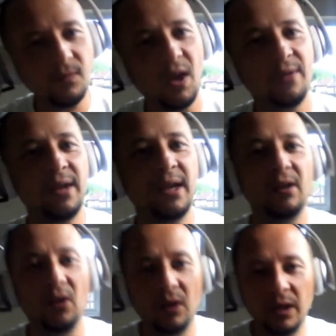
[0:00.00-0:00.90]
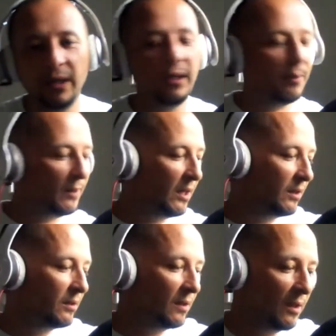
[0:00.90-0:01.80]
And then me
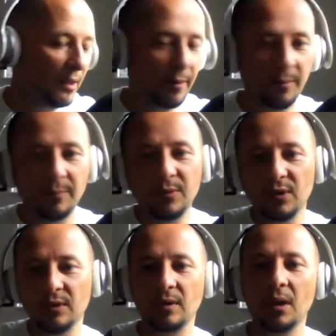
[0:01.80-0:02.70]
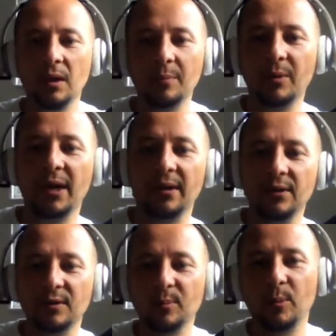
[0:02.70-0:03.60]
and
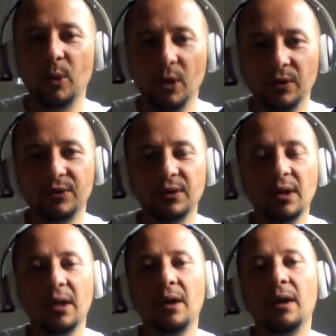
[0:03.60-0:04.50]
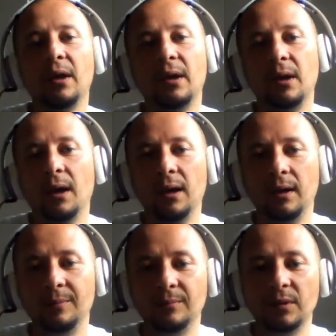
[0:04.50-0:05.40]
Bradders put
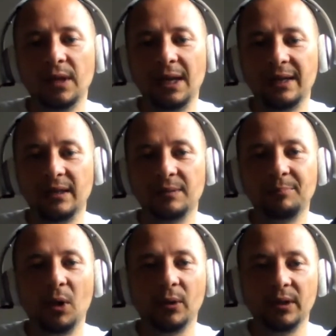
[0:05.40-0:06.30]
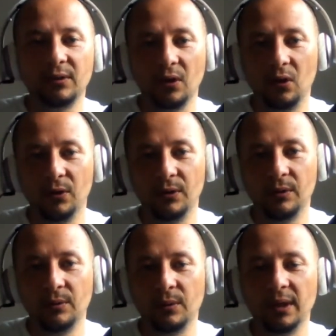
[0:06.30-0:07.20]
the latest Boris
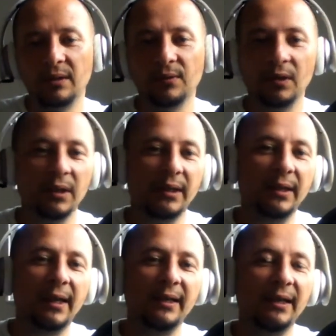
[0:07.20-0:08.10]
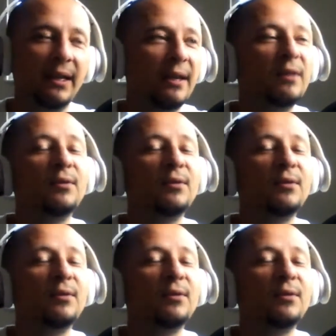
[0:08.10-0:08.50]
on race flight, and it